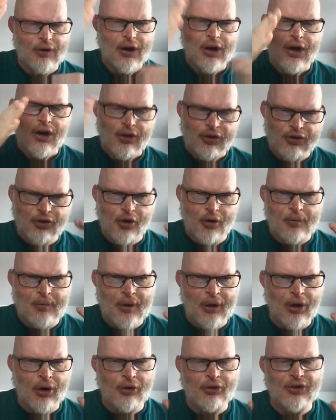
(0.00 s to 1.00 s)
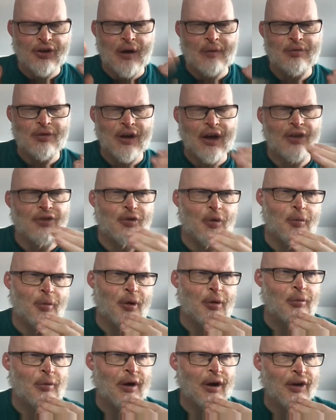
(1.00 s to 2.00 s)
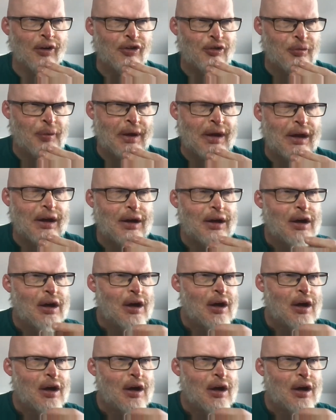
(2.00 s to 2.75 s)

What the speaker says: It took me a long time to get to a point where I could speak